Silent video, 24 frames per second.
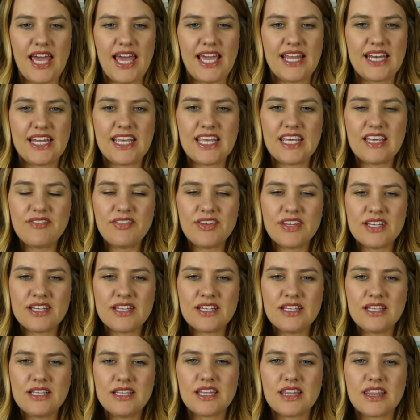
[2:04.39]
And even
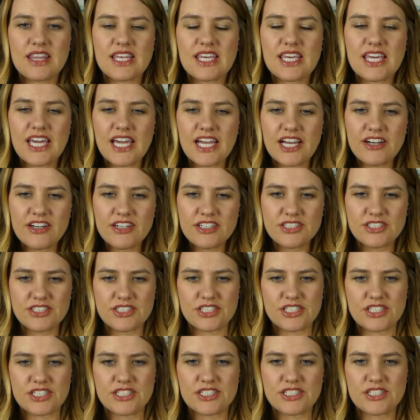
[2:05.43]
the
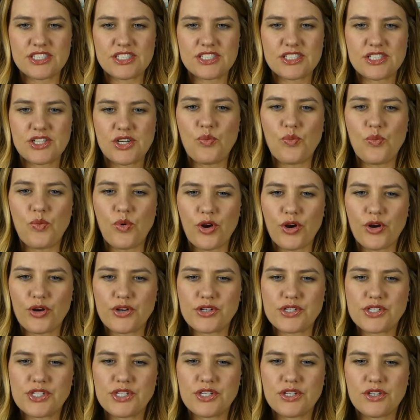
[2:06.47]
characters
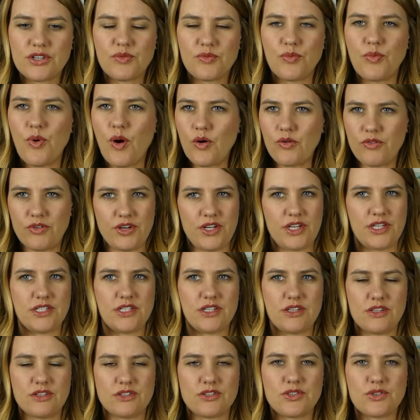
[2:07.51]
weren't woven
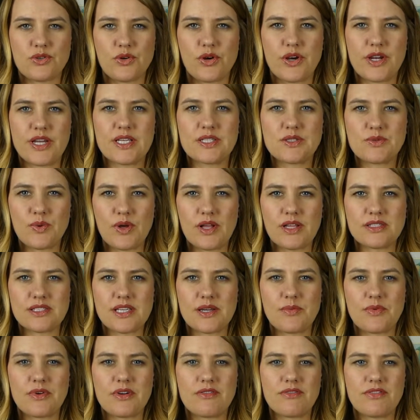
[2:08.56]
into the story as well as
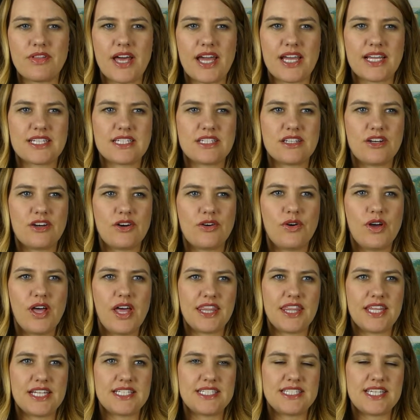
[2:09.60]
I would have liked. You know,
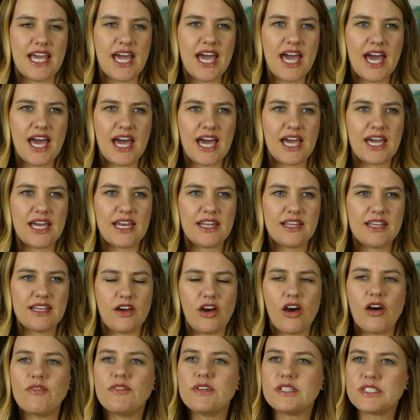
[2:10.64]
the dad
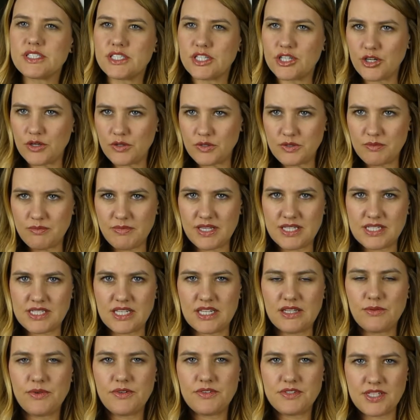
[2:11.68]
obviously goes
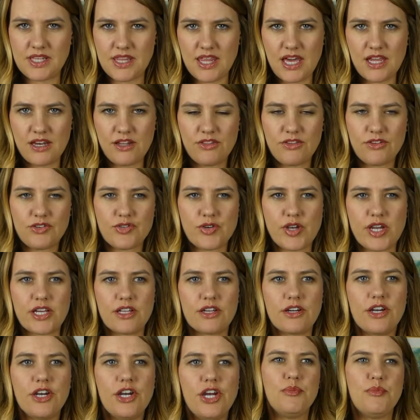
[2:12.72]
missing. We see that in the
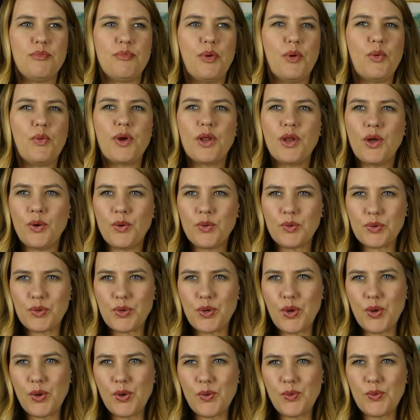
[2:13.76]
trailer, but we don't
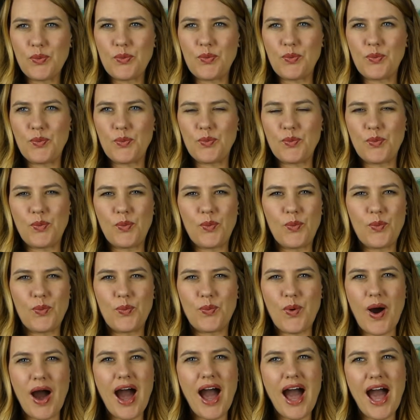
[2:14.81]
know
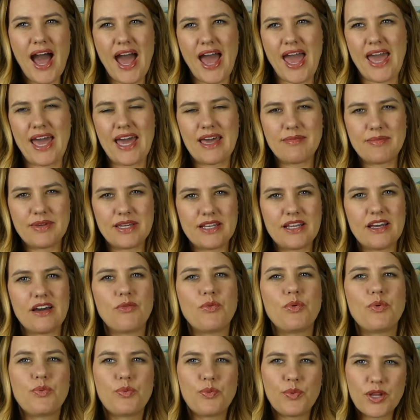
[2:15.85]
why. I
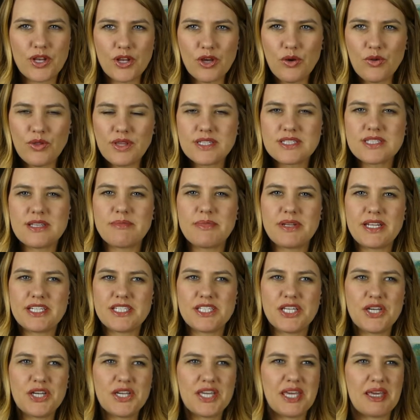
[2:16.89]
mean, we know that somebody
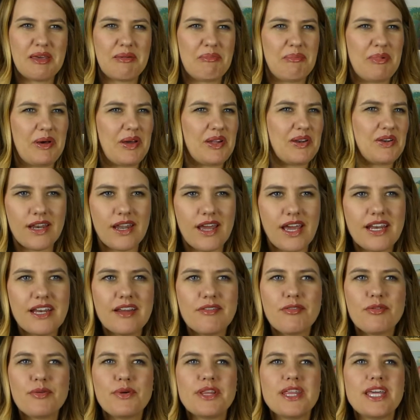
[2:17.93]
took him, but I
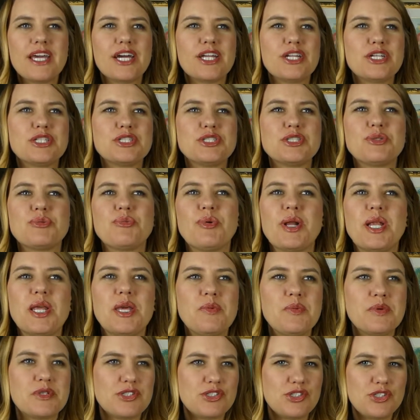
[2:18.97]
never really understood what he
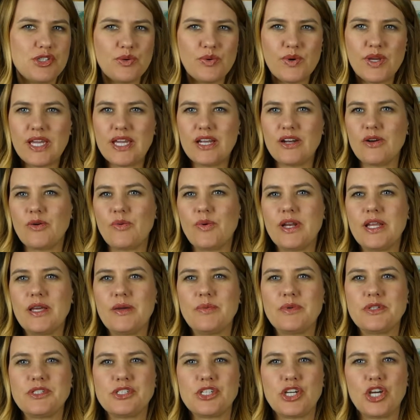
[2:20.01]
was doing or what he
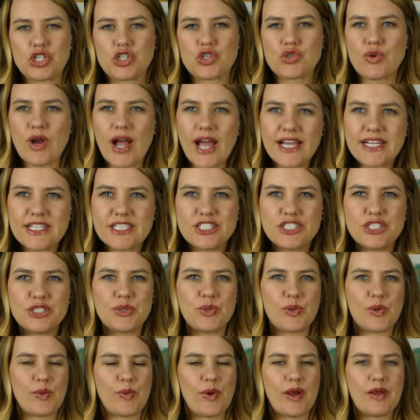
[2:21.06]
was trying to
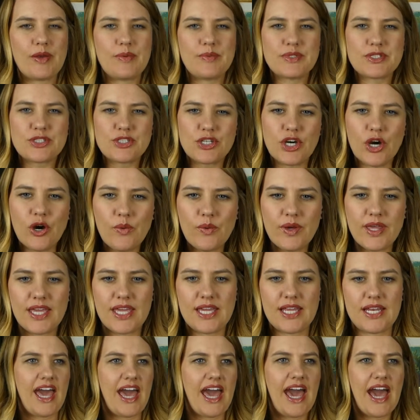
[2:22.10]
do or where he was
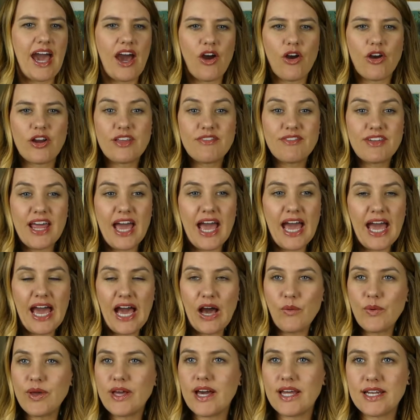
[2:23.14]
going or even
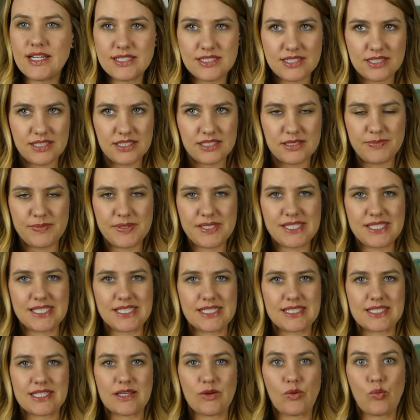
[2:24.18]
how he got into this
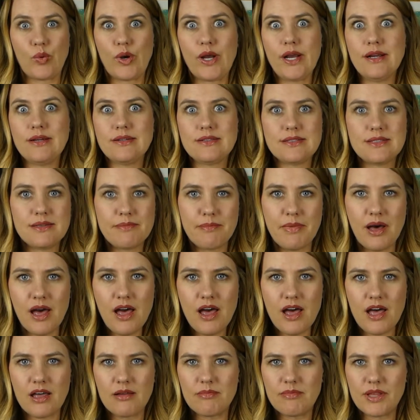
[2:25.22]
business. Like, where's the
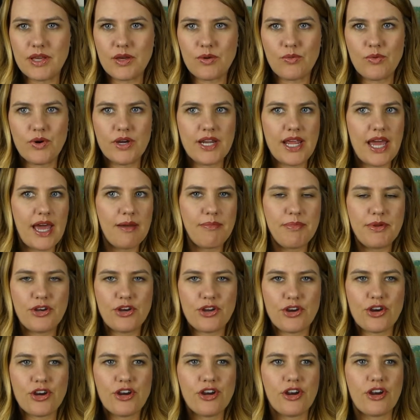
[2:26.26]
mom? Like, what happened
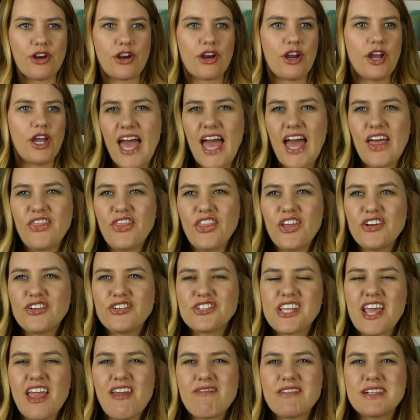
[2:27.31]
to her? And
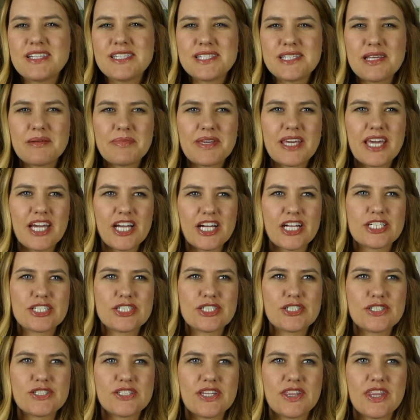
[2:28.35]
there's even some
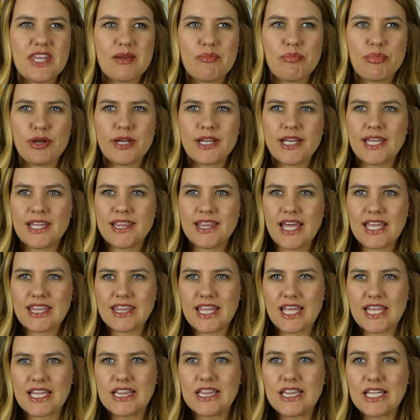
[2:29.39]
characters that they bring in that
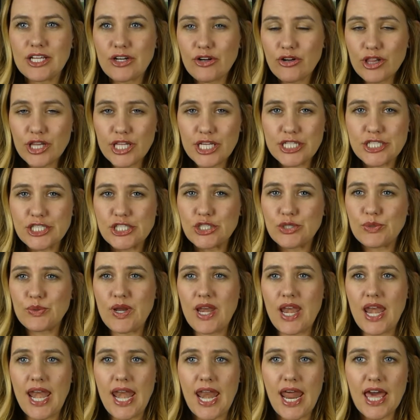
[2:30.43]
they literally do
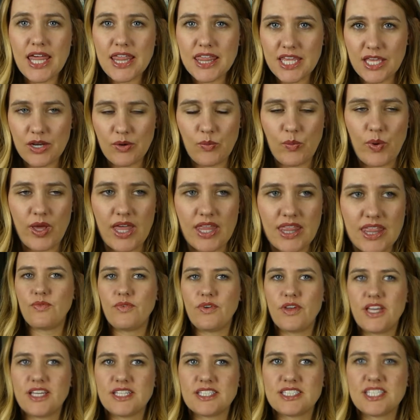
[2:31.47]
nothing with.
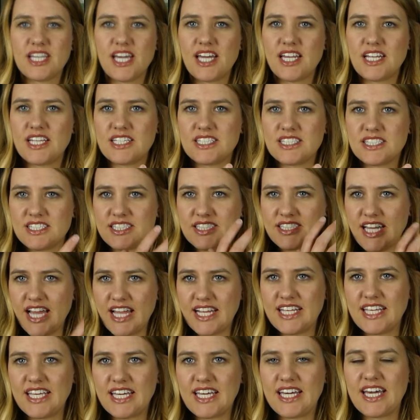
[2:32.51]
His kind of
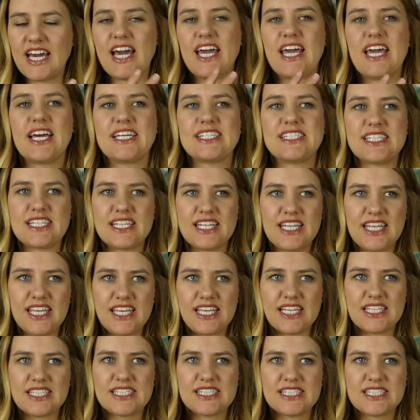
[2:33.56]
psychic guy has a
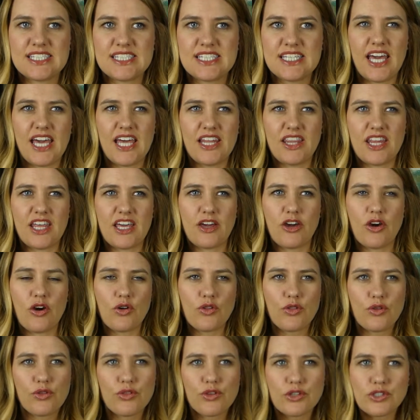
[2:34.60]
need and they go
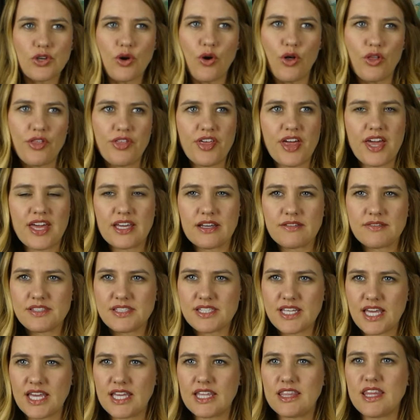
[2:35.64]
through this whole thing of
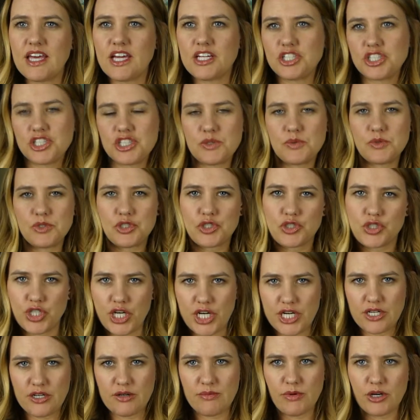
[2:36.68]
saying that she was
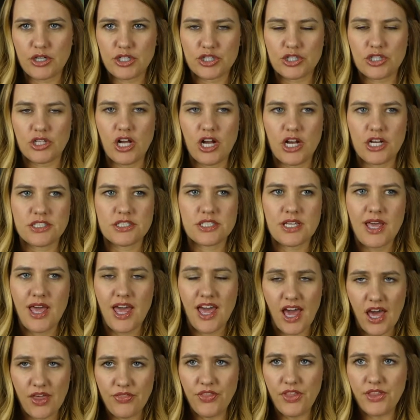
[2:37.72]
trained in martial arts
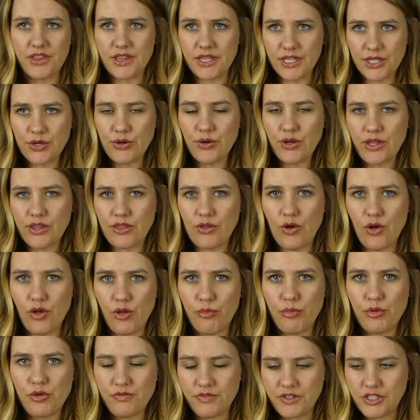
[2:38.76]
and then literally the whole
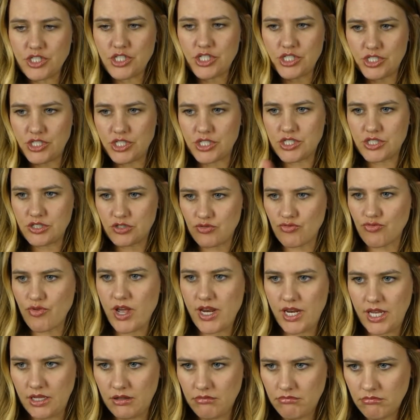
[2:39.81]
movie she just is
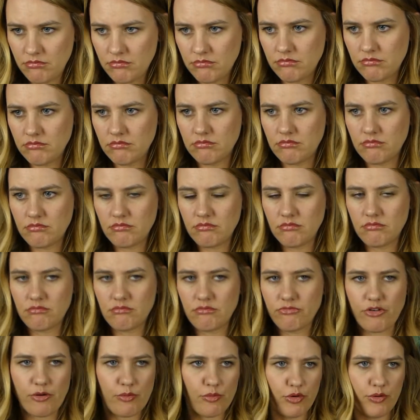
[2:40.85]
running
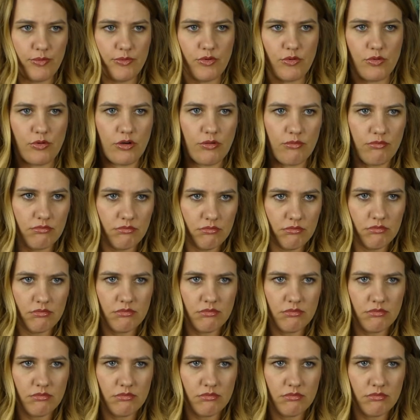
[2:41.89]
from room to room.